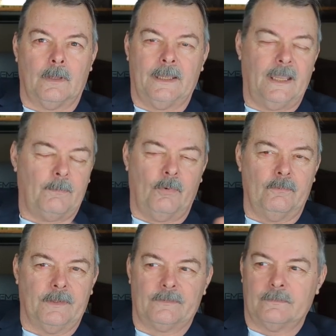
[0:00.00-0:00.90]
I can't
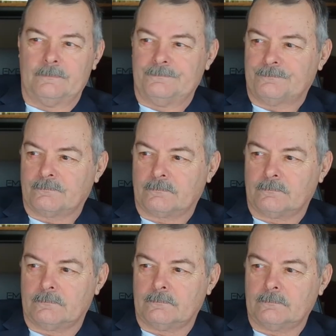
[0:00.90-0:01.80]
prove this,
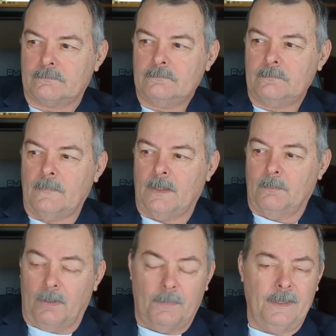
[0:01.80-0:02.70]

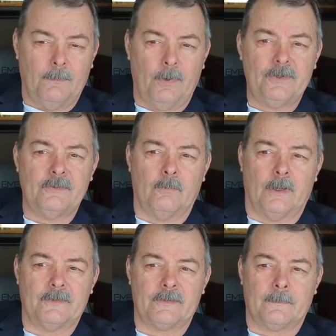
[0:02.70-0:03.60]
but my impression
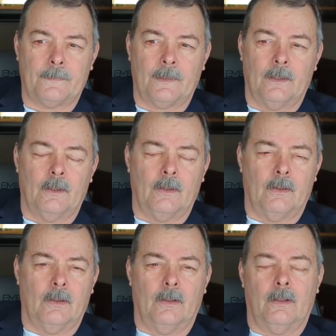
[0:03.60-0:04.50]
was
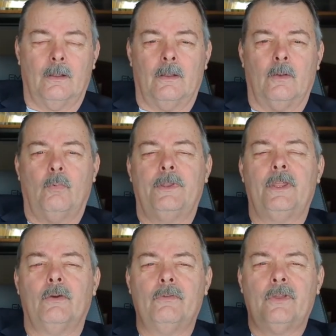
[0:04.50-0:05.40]
when
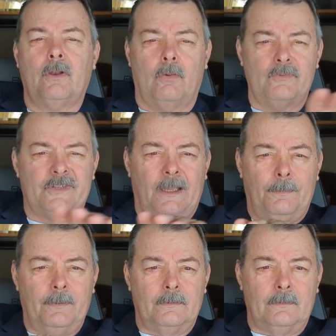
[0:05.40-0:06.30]
the earth closed
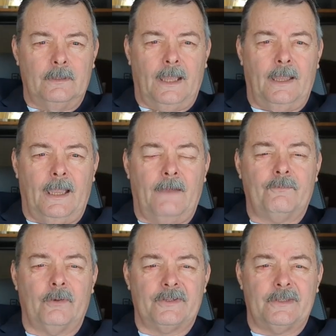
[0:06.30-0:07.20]
up a-
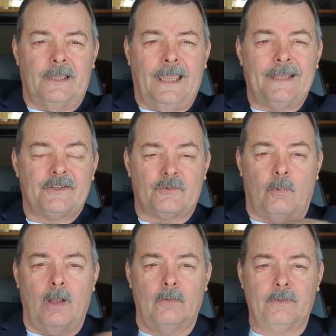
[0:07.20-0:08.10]
after it had
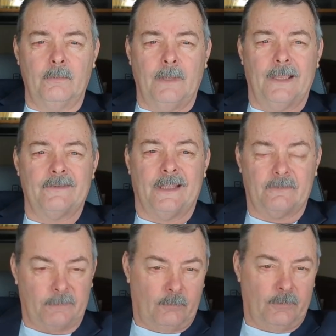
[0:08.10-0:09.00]
swallowed them, as
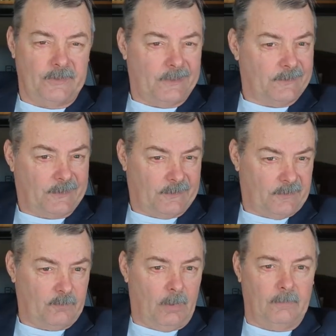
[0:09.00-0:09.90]
that's what the word says, it says
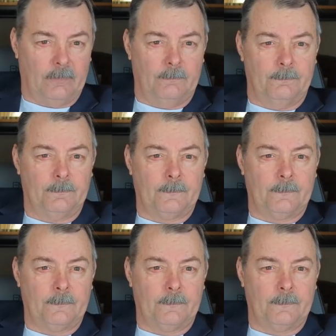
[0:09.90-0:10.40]
it swallowed them.